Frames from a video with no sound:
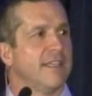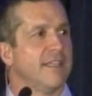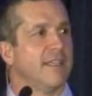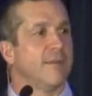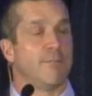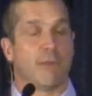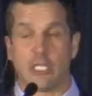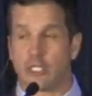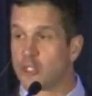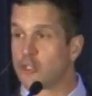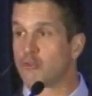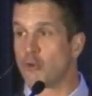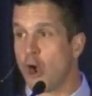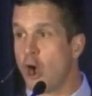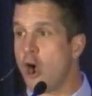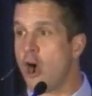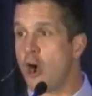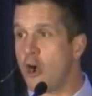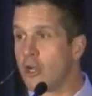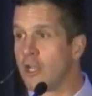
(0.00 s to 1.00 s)
be
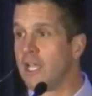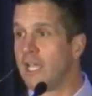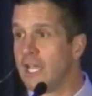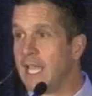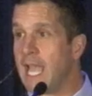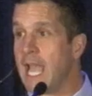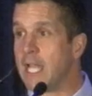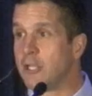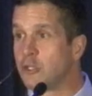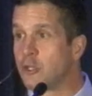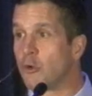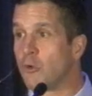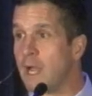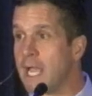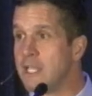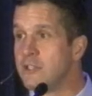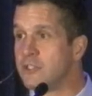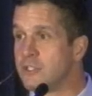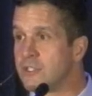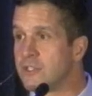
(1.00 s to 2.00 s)
strong and
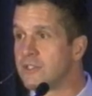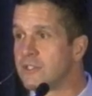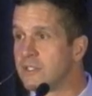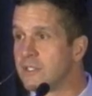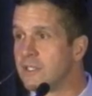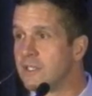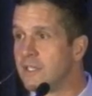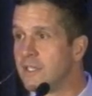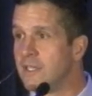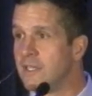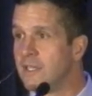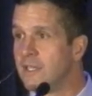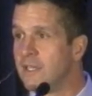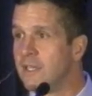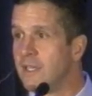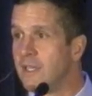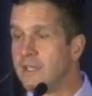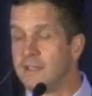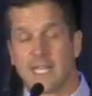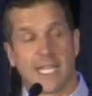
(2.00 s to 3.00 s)
courageous.
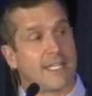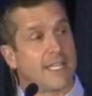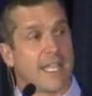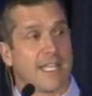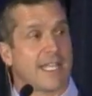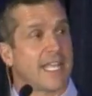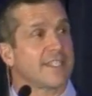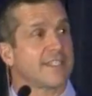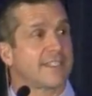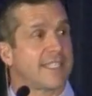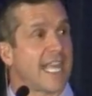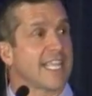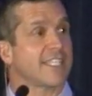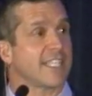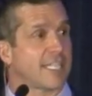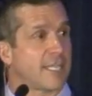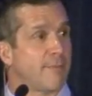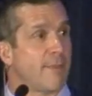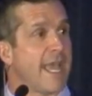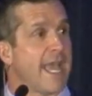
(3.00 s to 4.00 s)
That's a
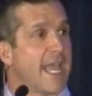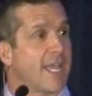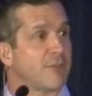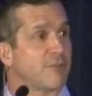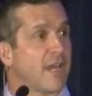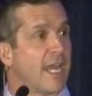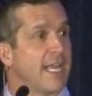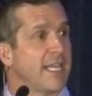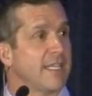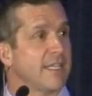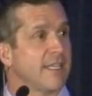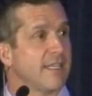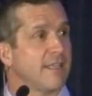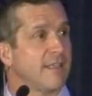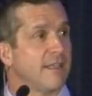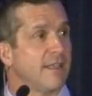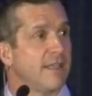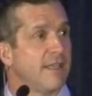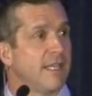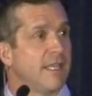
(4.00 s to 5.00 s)
command, right?
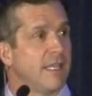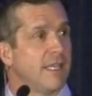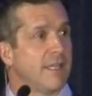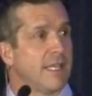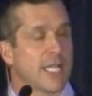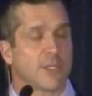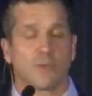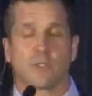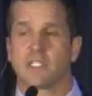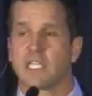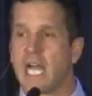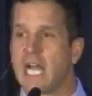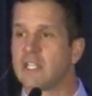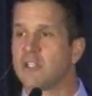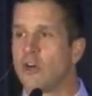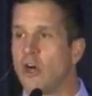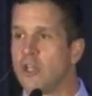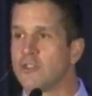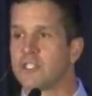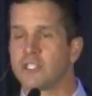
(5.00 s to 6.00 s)
That's what God
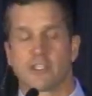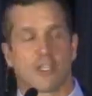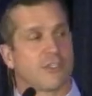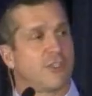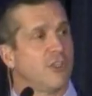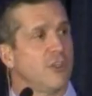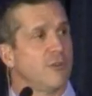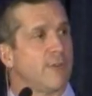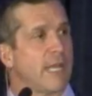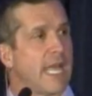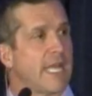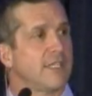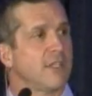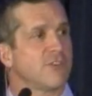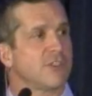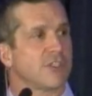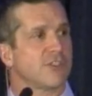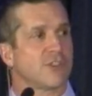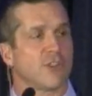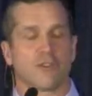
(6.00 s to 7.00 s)
calls us to do, man. There's
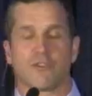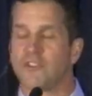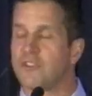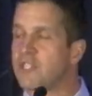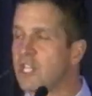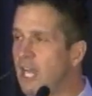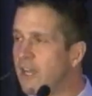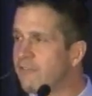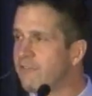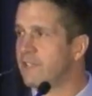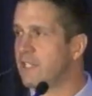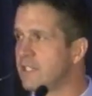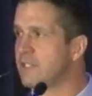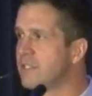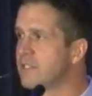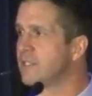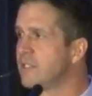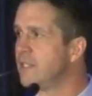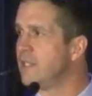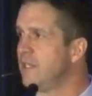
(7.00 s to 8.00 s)
a certain
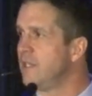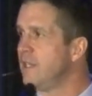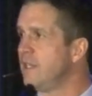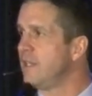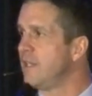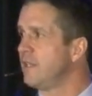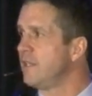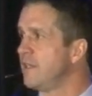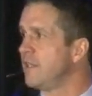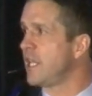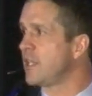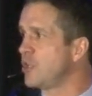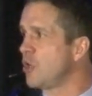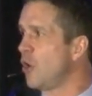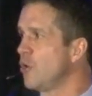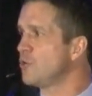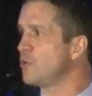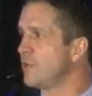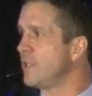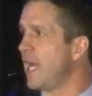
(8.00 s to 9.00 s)
toughness that
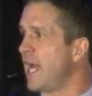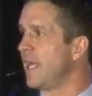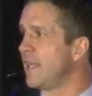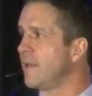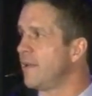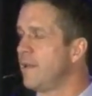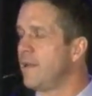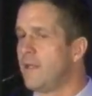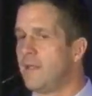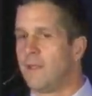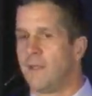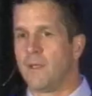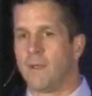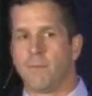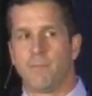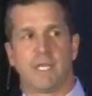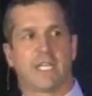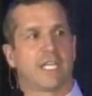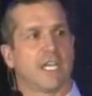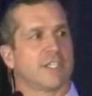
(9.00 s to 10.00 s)
goes with that.
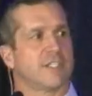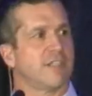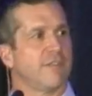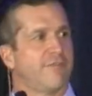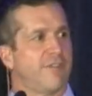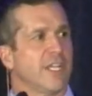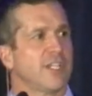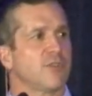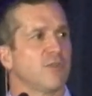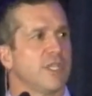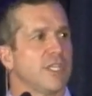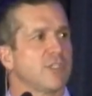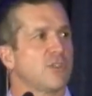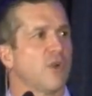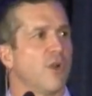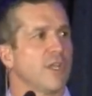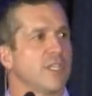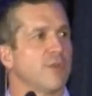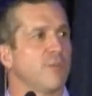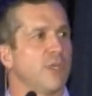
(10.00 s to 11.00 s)
Because the victory is
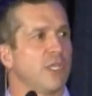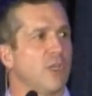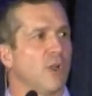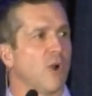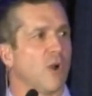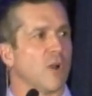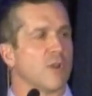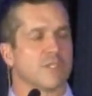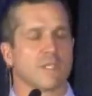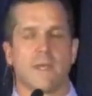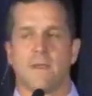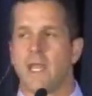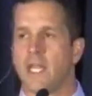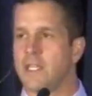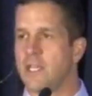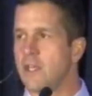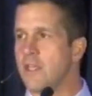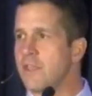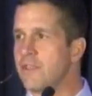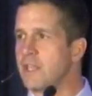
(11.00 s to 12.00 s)
going to be yours. And
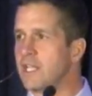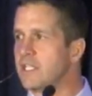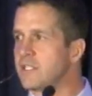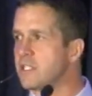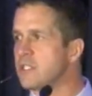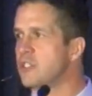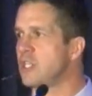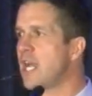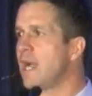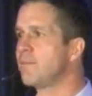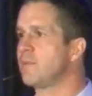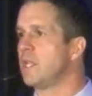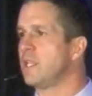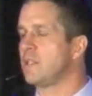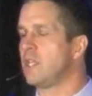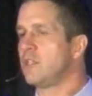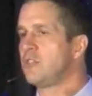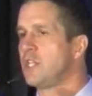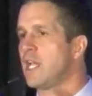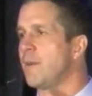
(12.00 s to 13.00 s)
the other thing it's in
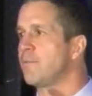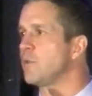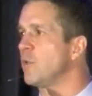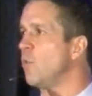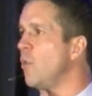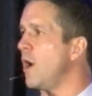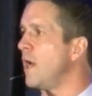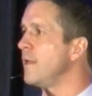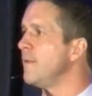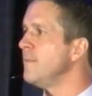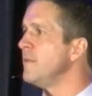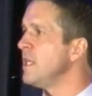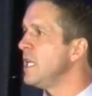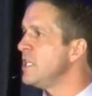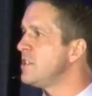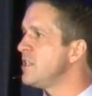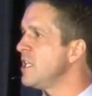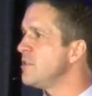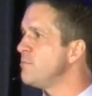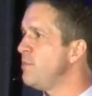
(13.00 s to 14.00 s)
chapter 1, it
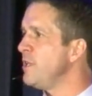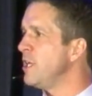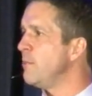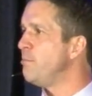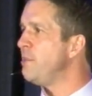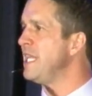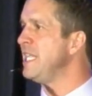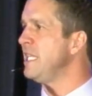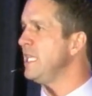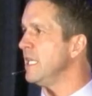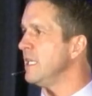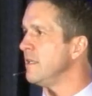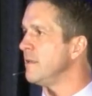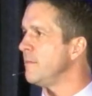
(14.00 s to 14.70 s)
says be obedient